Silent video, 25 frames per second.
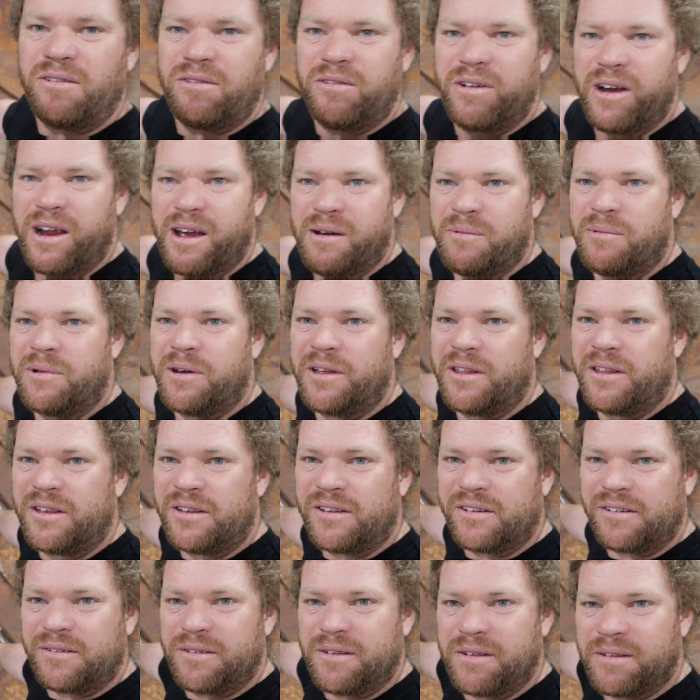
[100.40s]
Around where
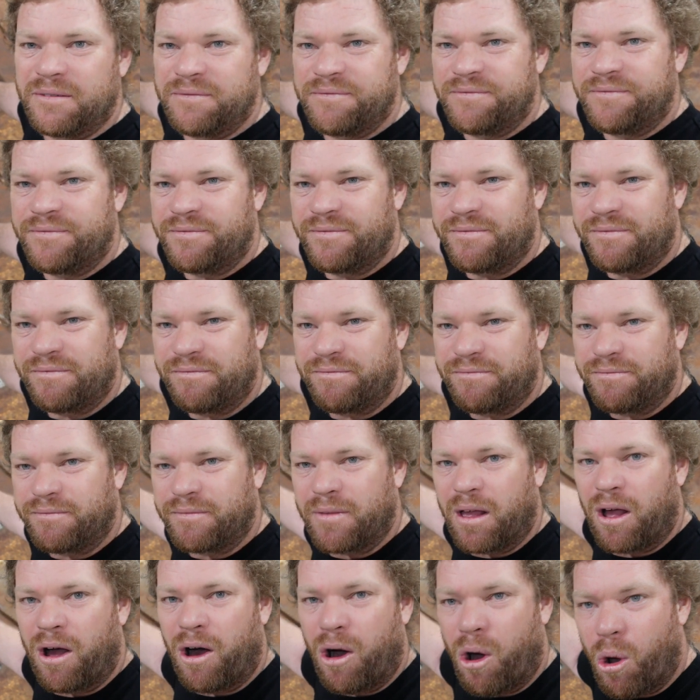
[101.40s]
this
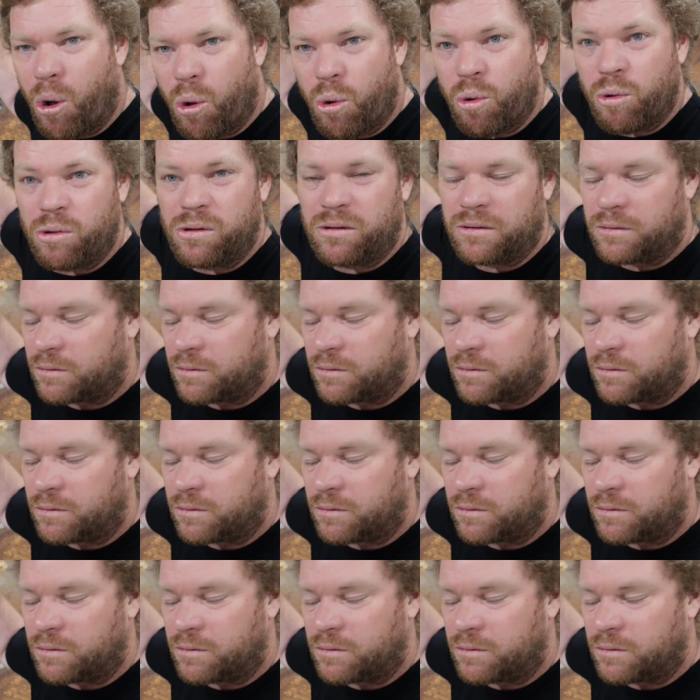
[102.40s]
hole,